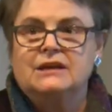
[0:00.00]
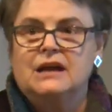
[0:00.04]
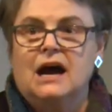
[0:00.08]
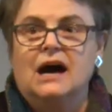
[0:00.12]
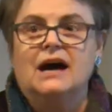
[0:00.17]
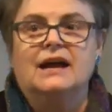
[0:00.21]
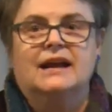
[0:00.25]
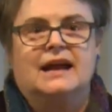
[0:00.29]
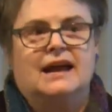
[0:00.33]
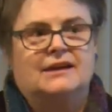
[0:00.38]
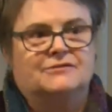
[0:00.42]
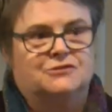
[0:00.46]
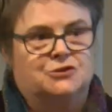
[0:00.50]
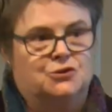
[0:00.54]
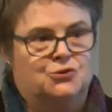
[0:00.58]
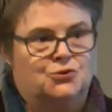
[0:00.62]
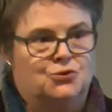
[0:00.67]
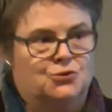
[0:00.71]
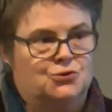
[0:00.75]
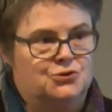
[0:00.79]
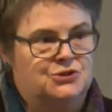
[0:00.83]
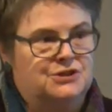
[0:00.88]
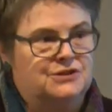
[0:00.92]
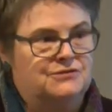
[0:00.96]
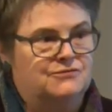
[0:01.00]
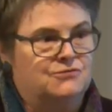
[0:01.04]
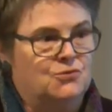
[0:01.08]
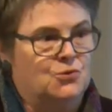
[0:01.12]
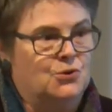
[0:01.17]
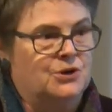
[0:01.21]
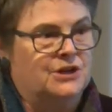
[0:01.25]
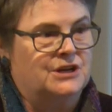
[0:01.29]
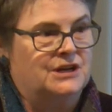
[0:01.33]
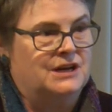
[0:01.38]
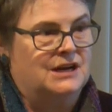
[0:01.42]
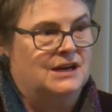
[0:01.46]
not after
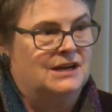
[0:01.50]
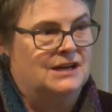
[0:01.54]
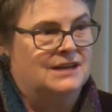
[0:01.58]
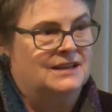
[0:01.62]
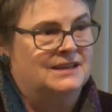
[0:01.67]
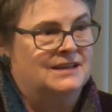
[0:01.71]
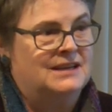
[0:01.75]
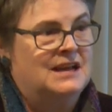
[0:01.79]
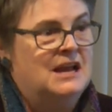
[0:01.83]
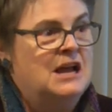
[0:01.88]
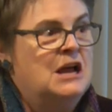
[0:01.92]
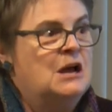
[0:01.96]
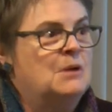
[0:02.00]
1349,